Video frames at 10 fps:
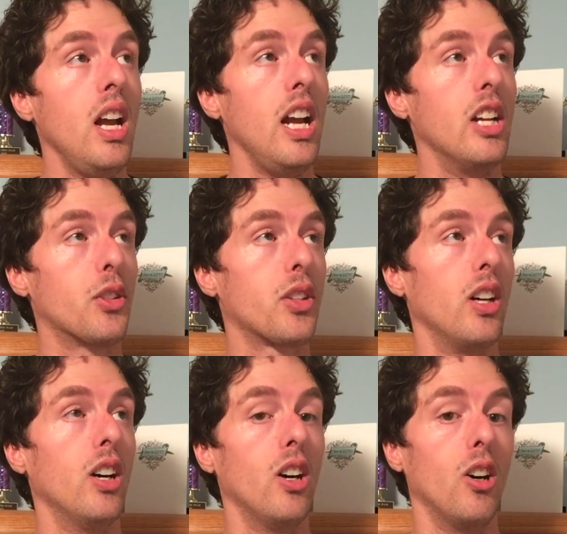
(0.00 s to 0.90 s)
And
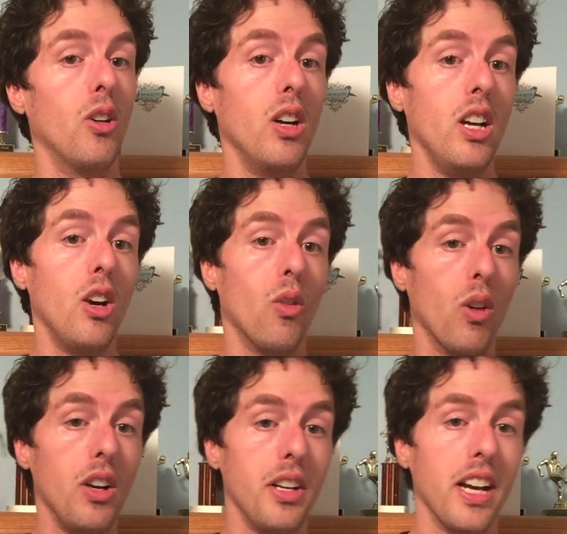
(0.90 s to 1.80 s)
so
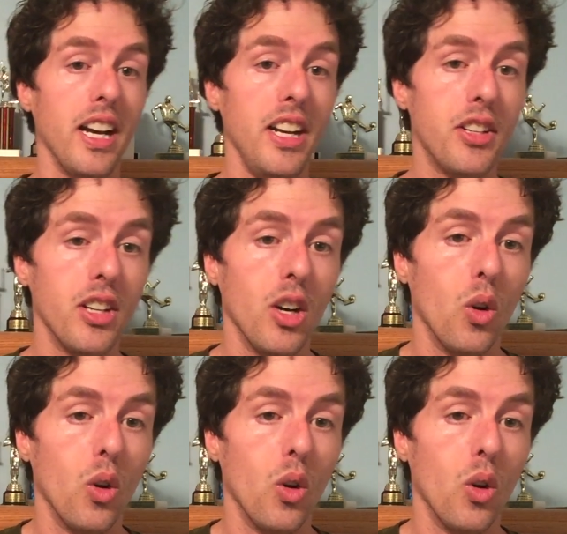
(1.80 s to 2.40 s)
one night,